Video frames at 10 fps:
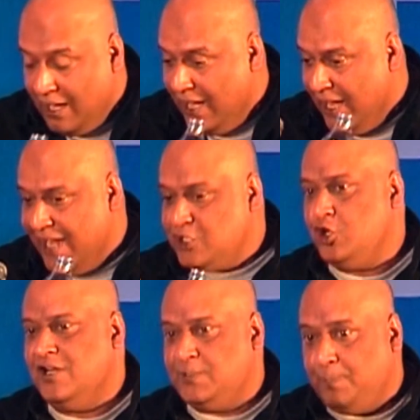
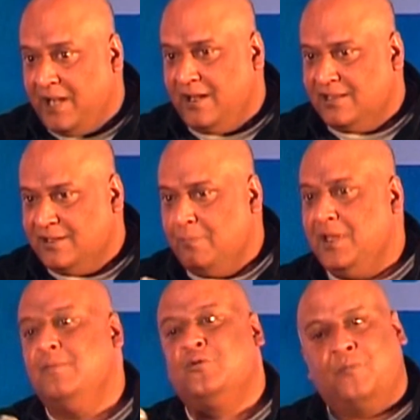actually spreading the
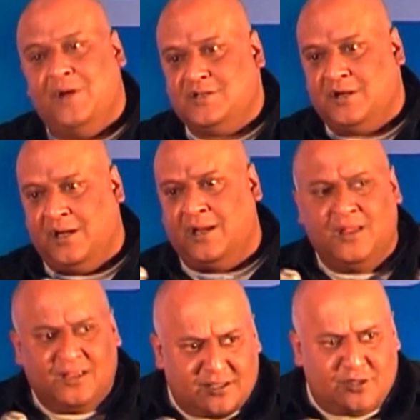meme to measuring,
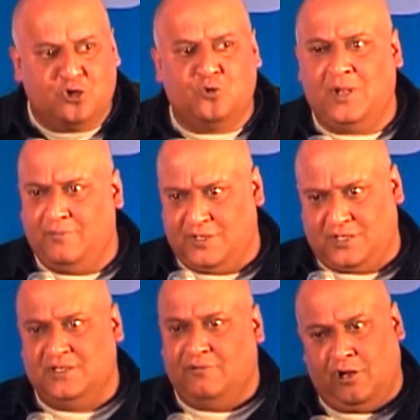there's a new way which
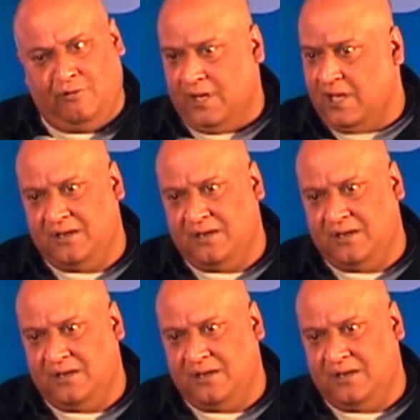is evolving.